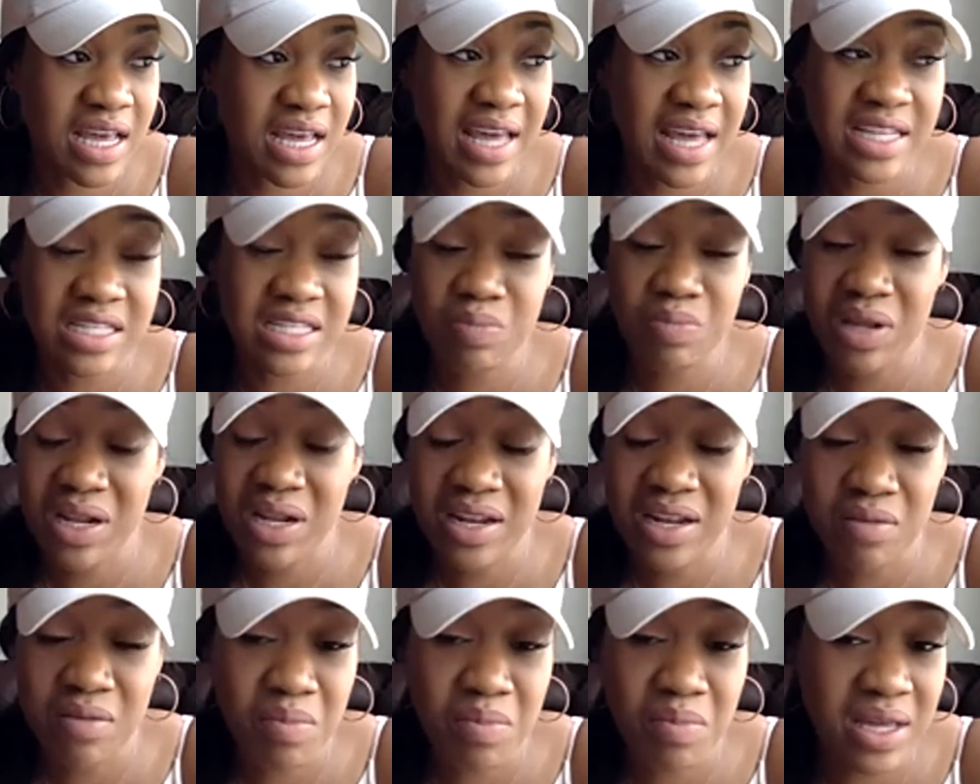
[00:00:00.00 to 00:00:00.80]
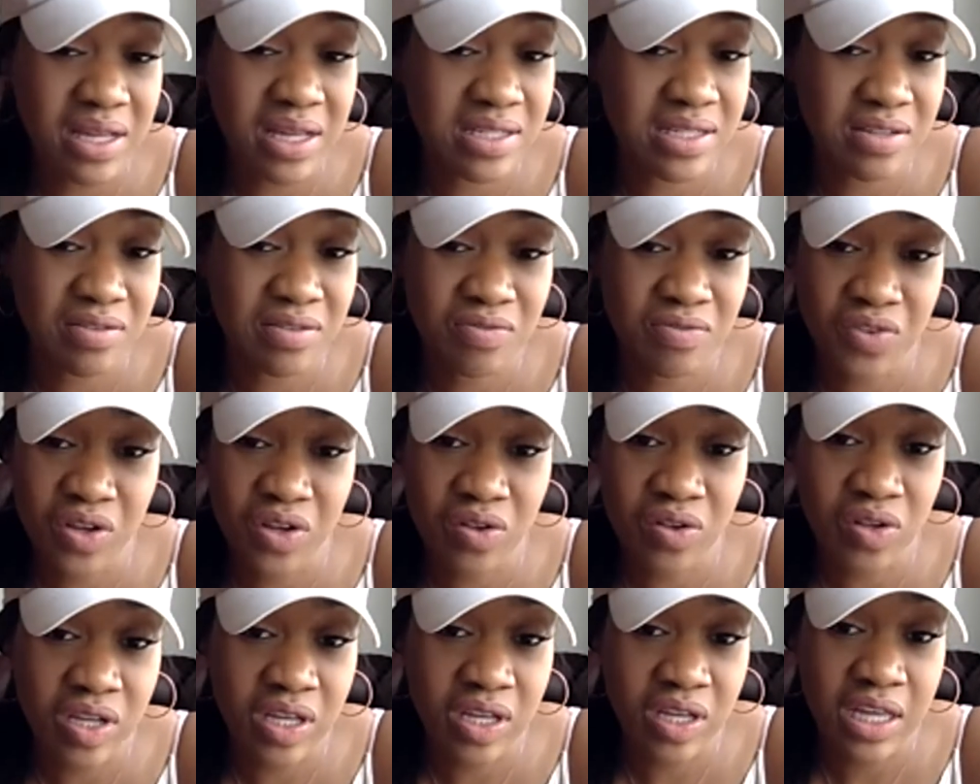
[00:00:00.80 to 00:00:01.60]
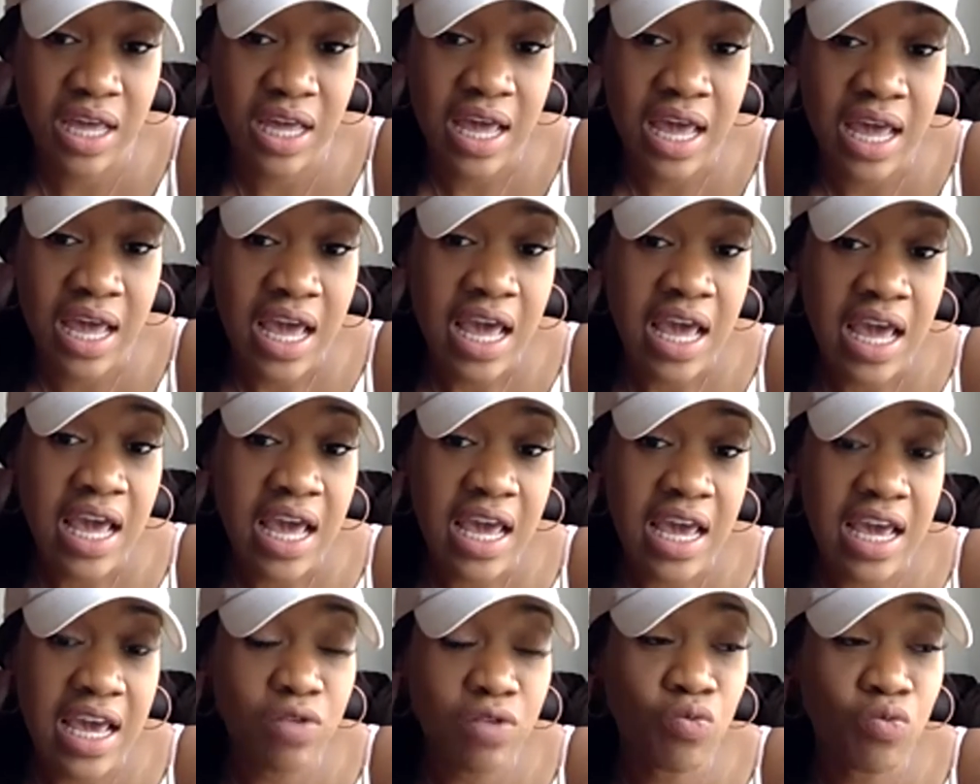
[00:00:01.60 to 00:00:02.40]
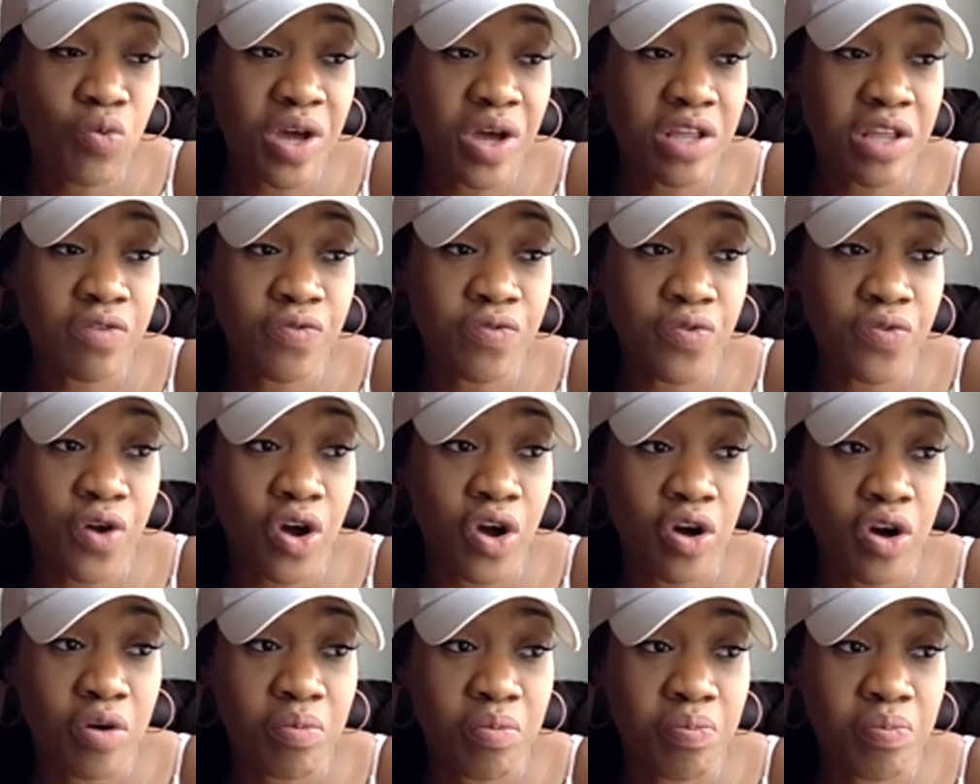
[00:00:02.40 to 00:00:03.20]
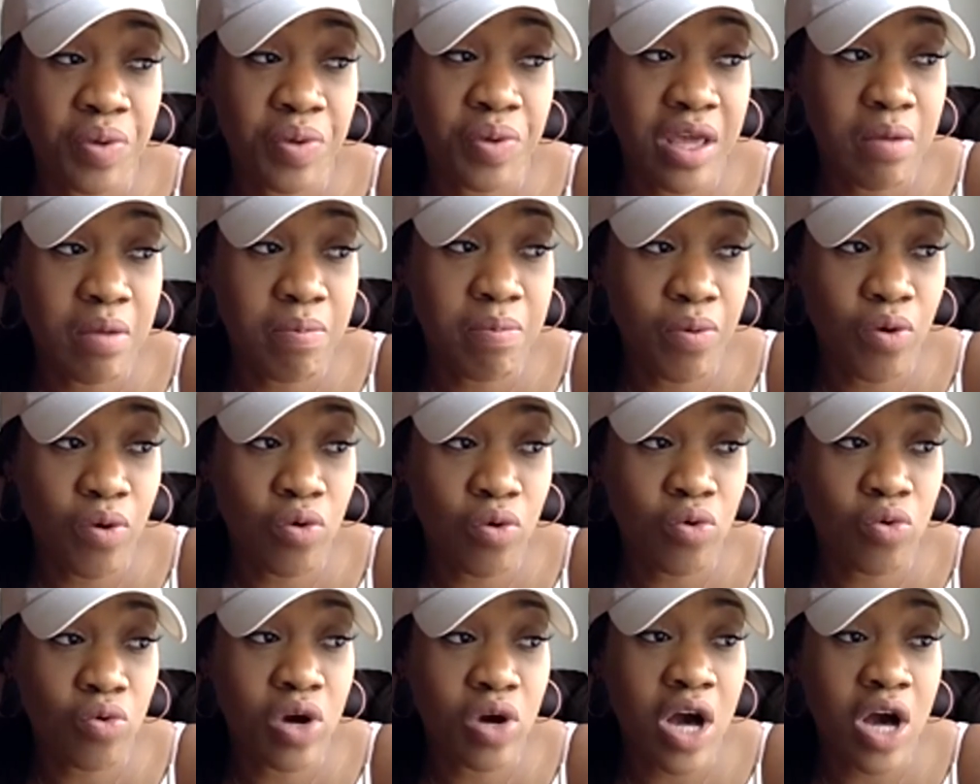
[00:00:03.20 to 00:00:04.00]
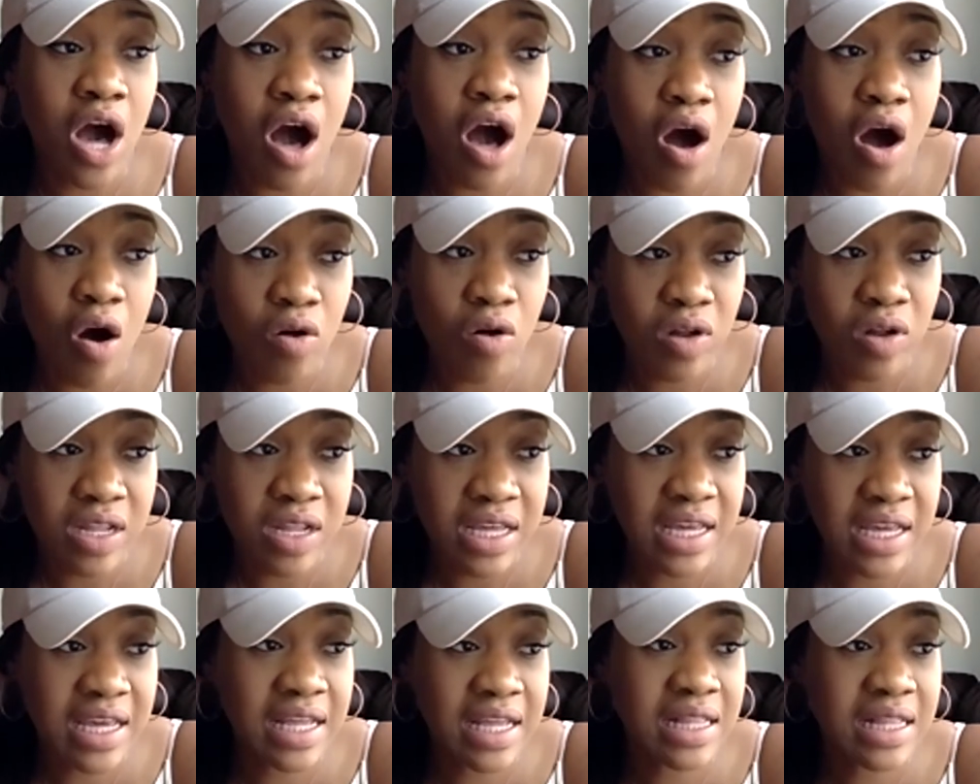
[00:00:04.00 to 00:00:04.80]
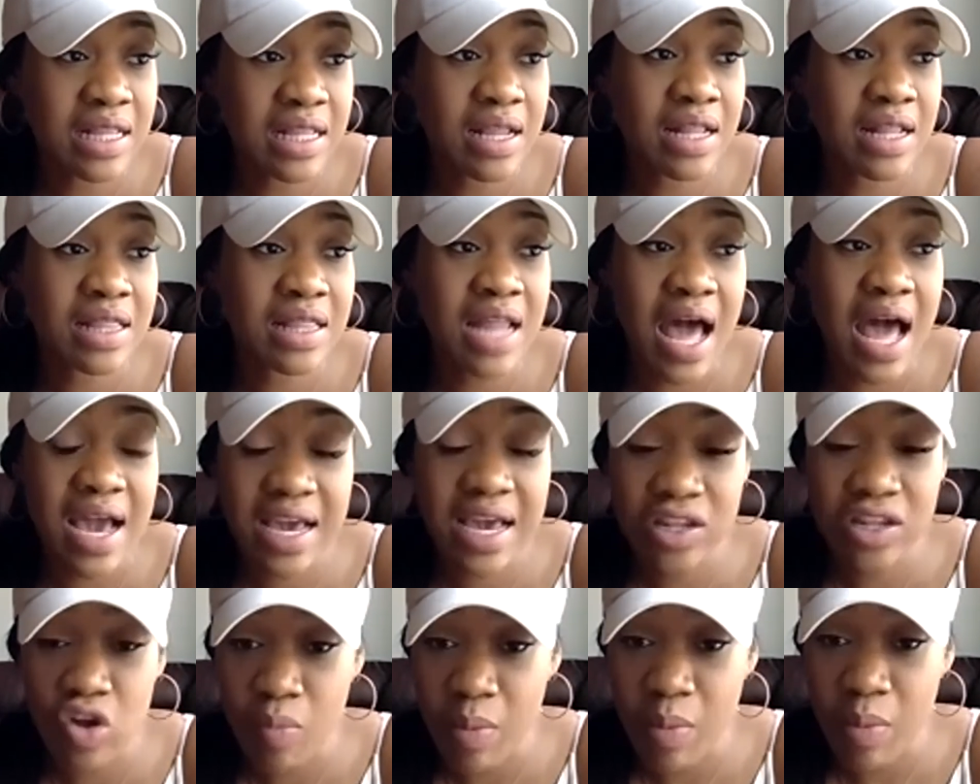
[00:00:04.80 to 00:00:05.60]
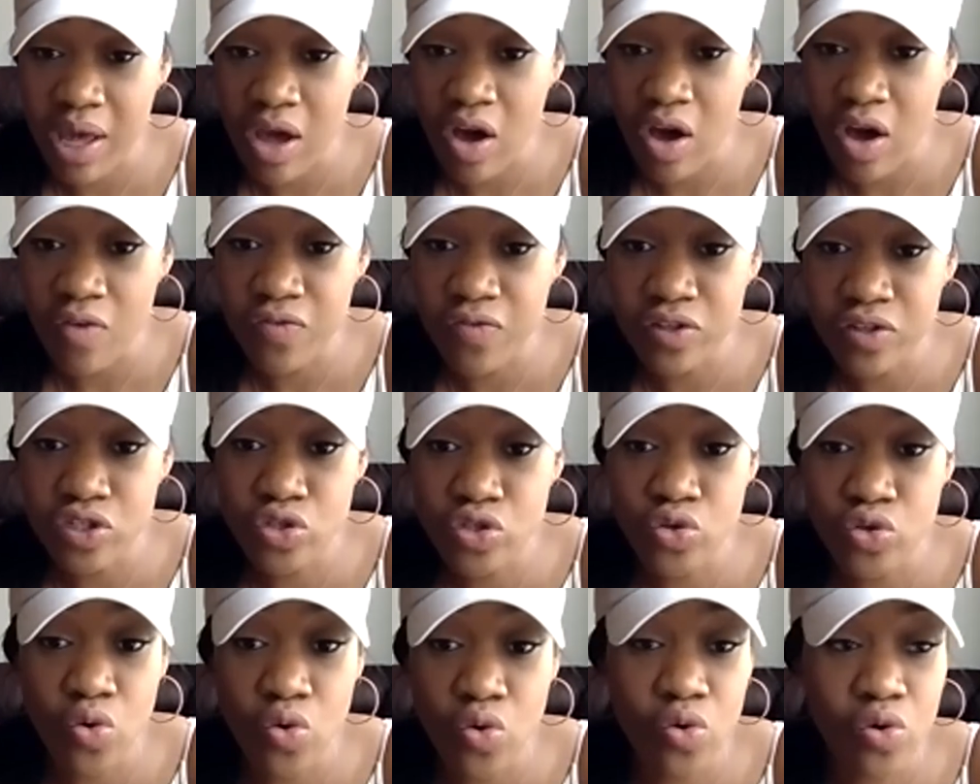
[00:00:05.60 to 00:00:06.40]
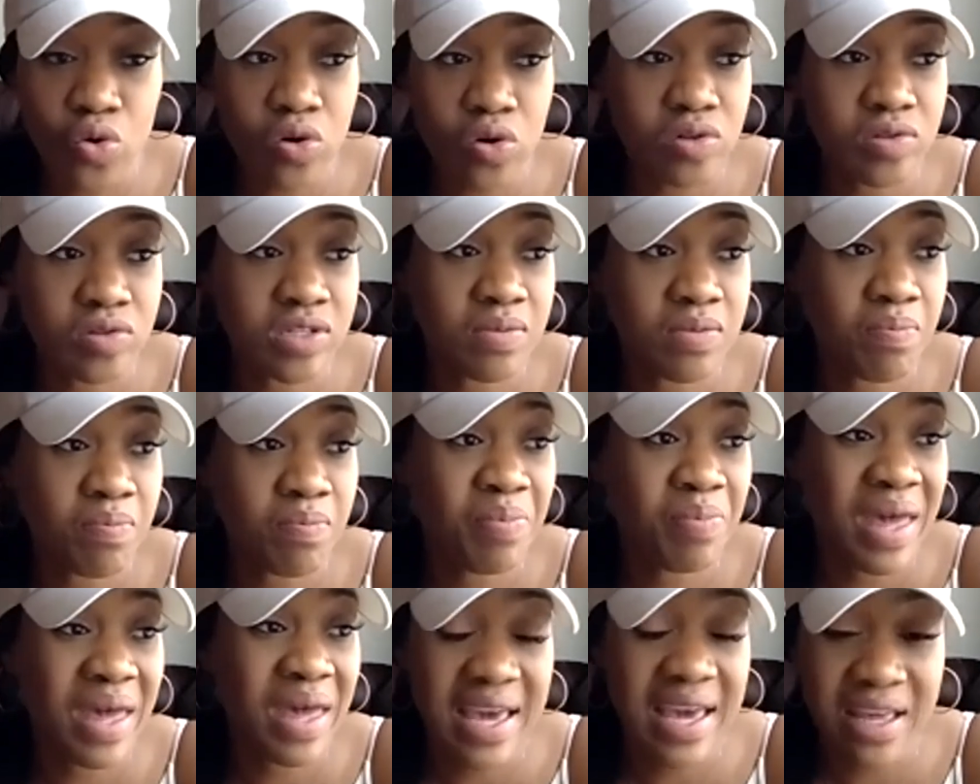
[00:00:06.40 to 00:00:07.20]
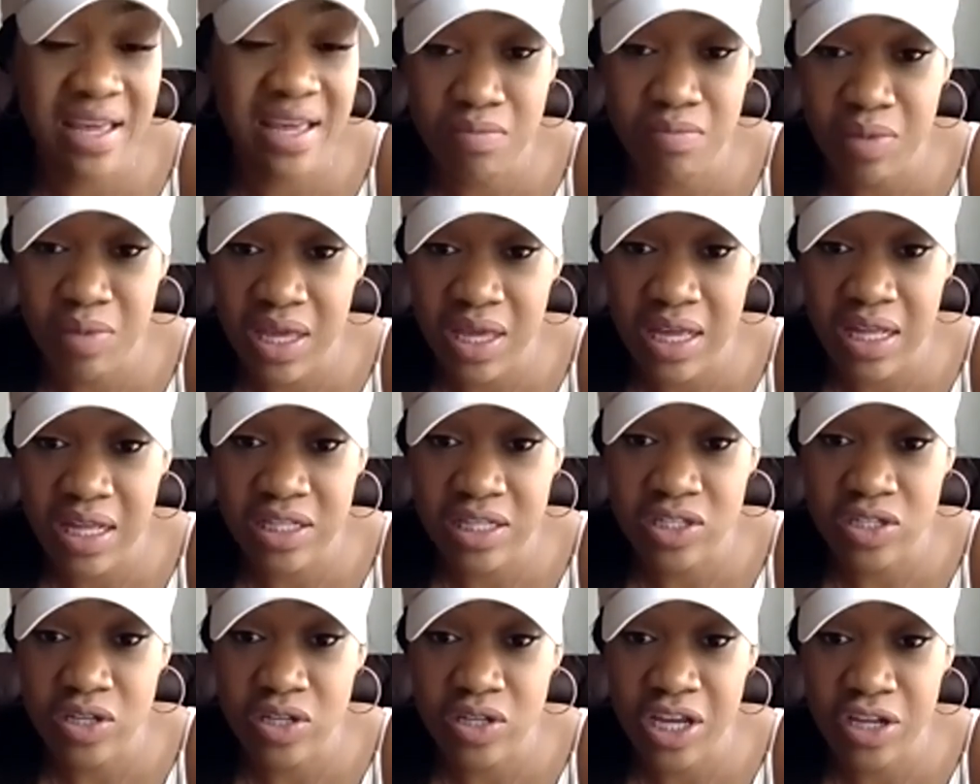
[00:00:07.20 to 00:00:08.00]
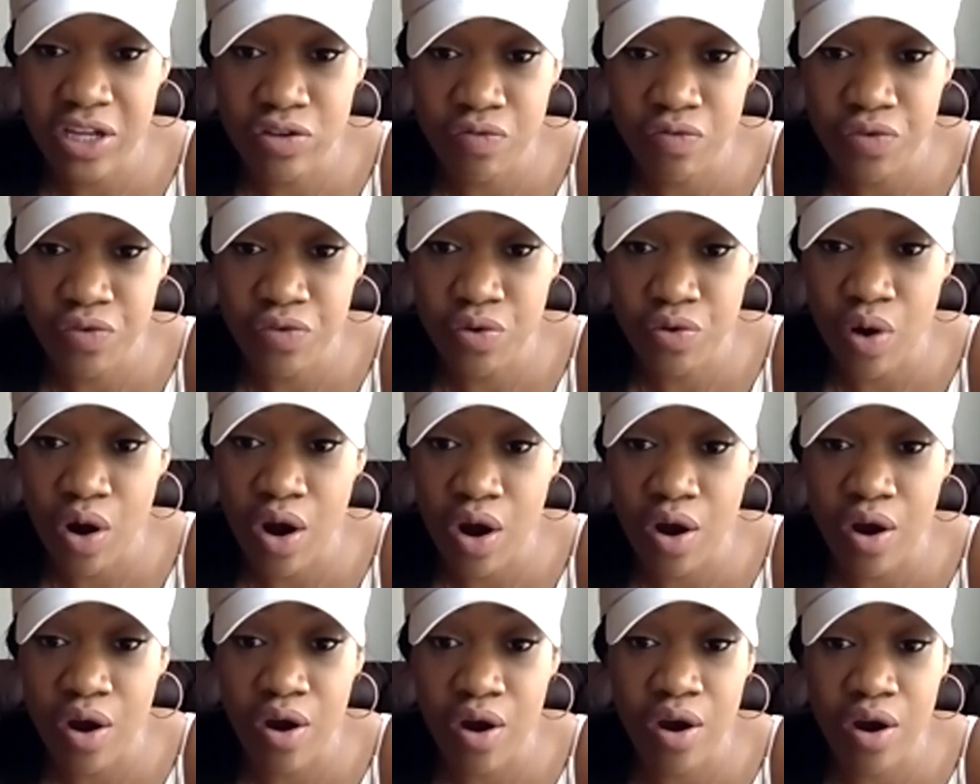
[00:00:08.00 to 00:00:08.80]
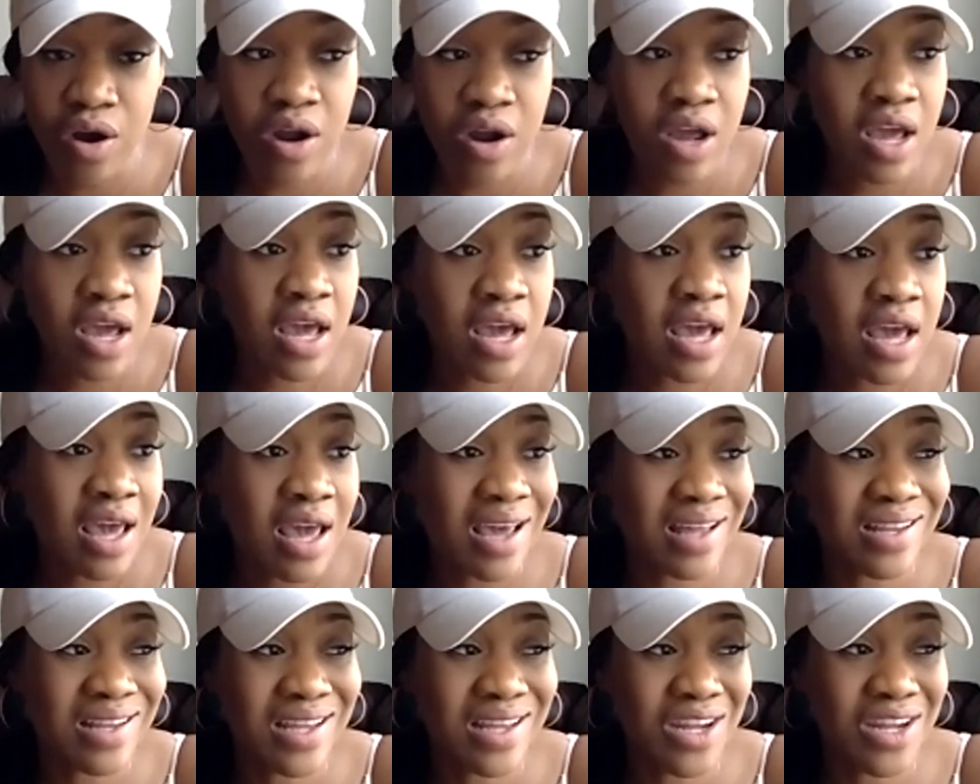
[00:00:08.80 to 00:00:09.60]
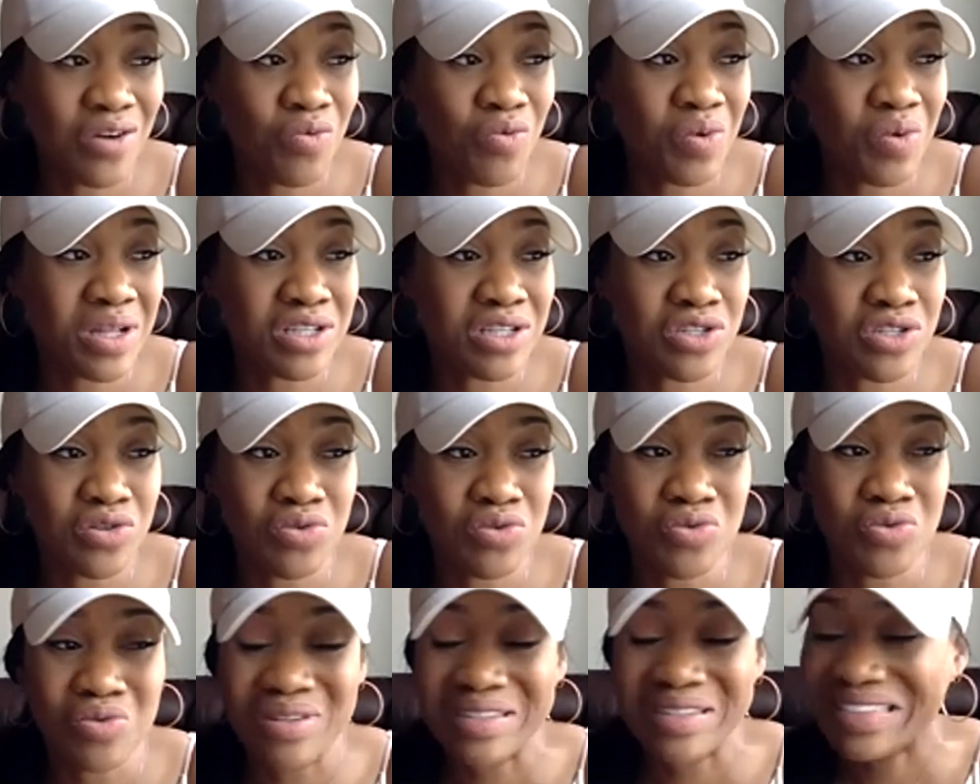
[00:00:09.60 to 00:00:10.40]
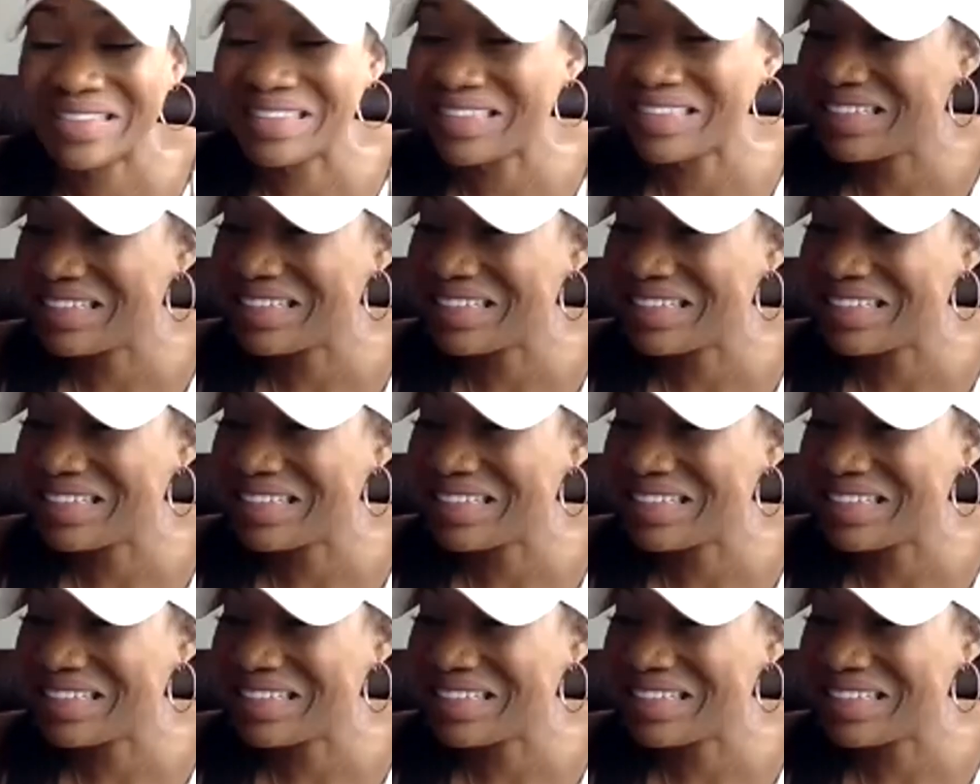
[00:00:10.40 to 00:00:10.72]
has been an amazing feeling. It went from people calling, knocking on my office doors, begging me to interview her. And then it went to,